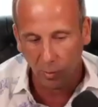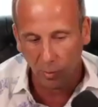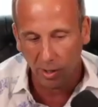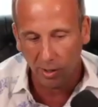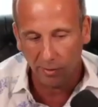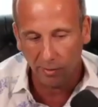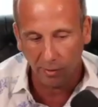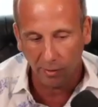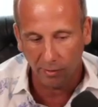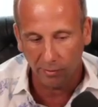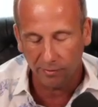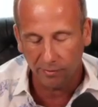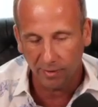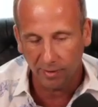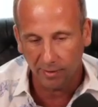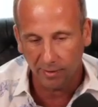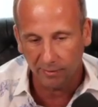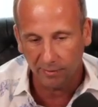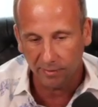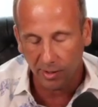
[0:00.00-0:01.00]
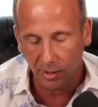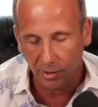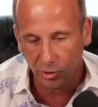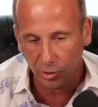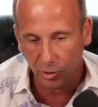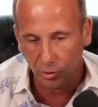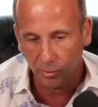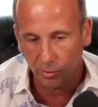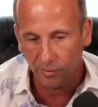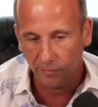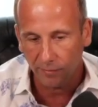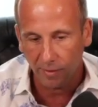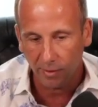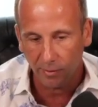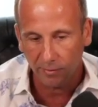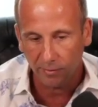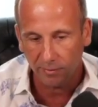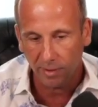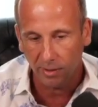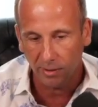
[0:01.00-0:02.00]
of those things that I knew if I
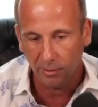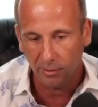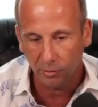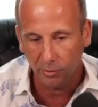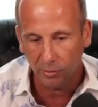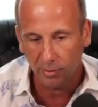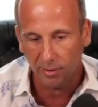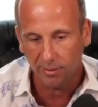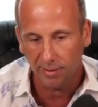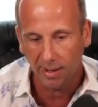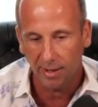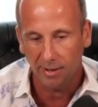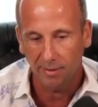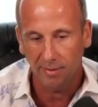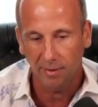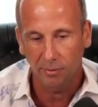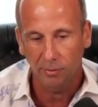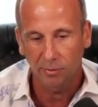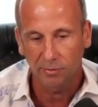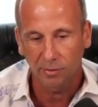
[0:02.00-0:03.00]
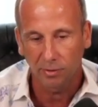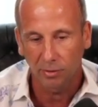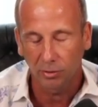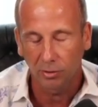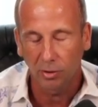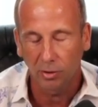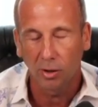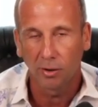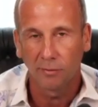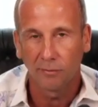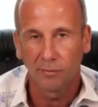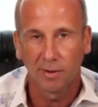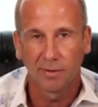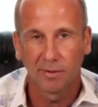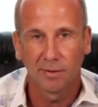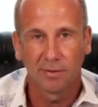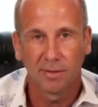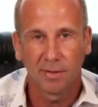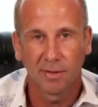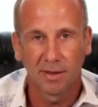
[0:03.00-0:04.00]
was going to look at that, there was a lot of
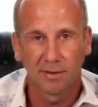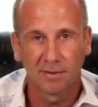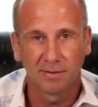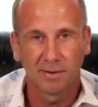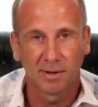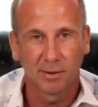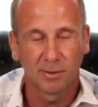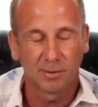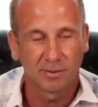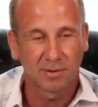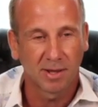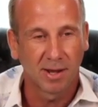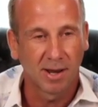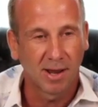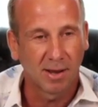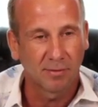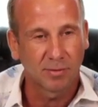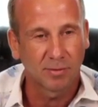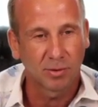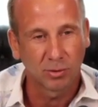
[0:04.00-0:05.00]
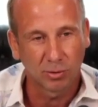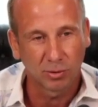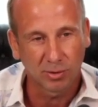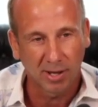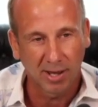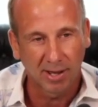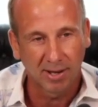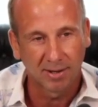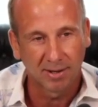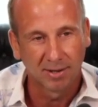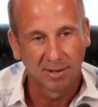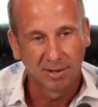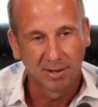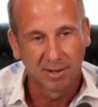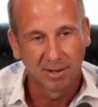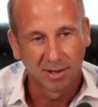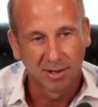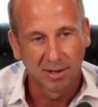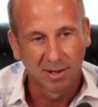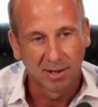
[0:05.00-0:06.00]
other things that I was going to have to look at.
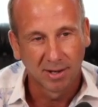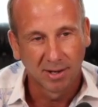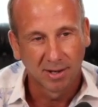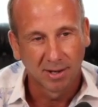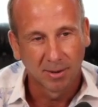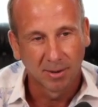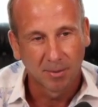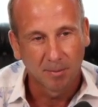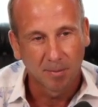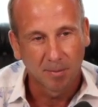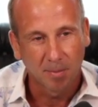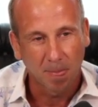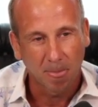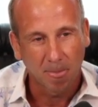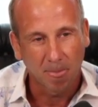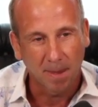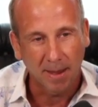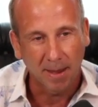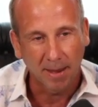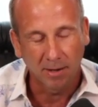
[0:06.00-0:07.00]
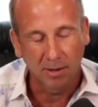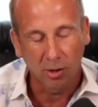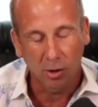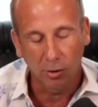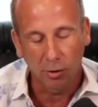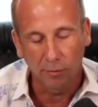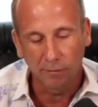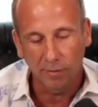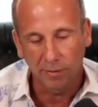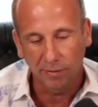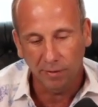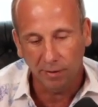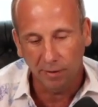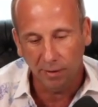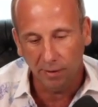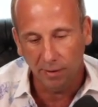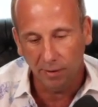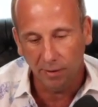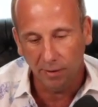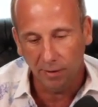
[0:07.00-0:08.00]
And
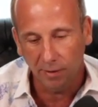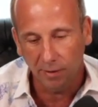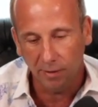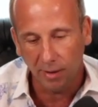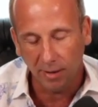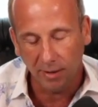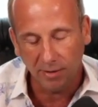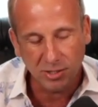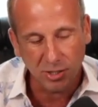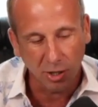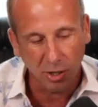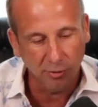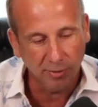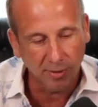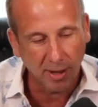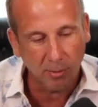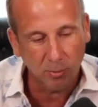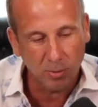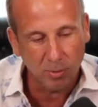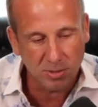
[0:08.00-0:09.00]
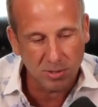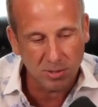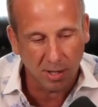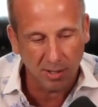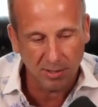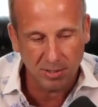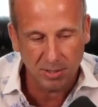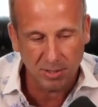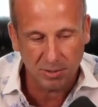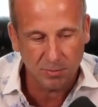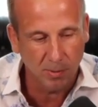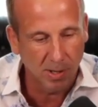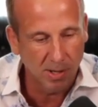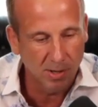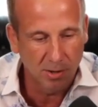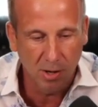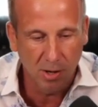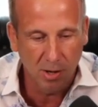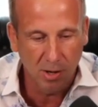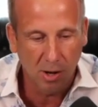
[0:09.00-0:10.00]
so that was, I just went,
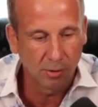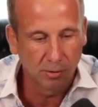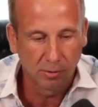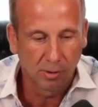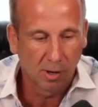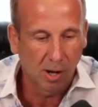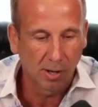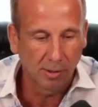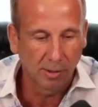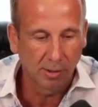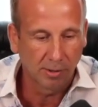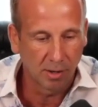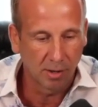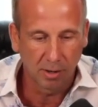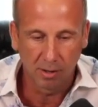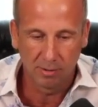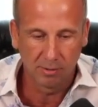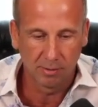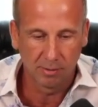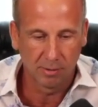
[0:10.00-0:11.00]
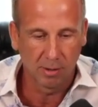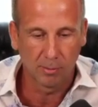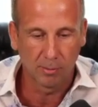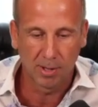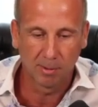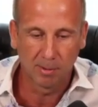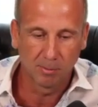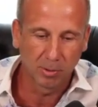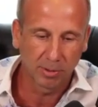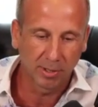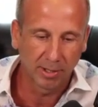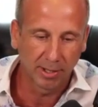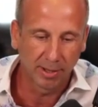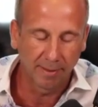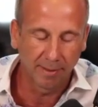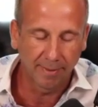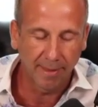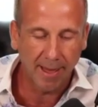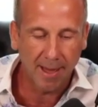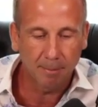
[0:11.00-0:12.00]
no way I'm looking at
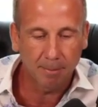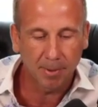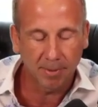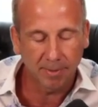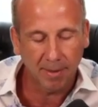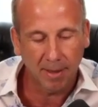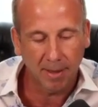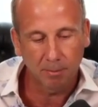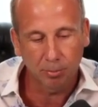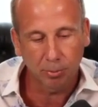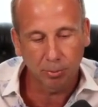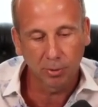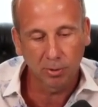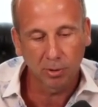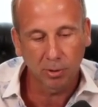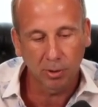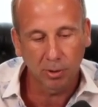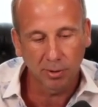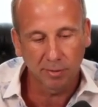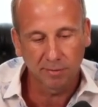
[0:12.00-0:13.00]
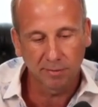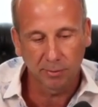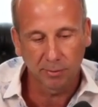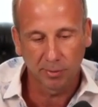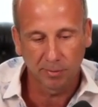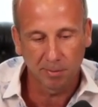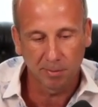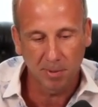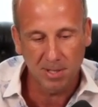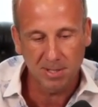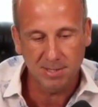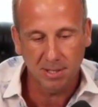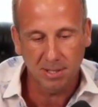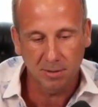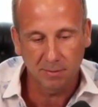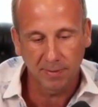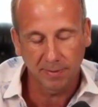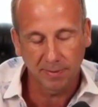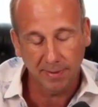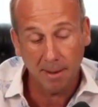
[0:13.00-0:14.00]
that. But that brutal honesty with
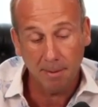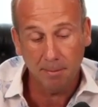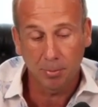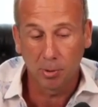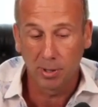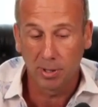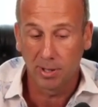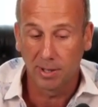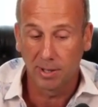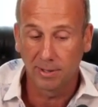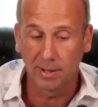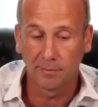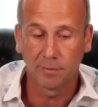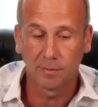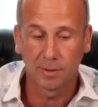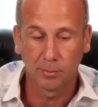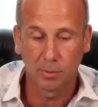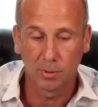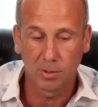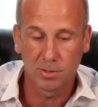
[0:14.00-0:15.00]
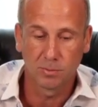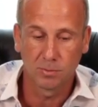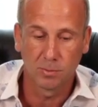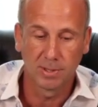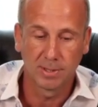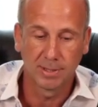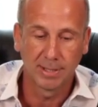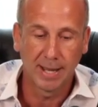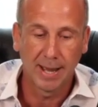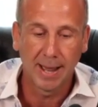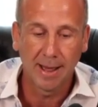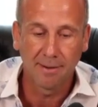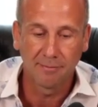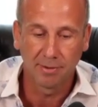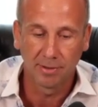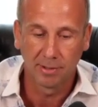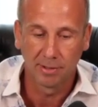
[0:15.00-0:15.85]
myself at that point, I definitely wasn't willing to have it.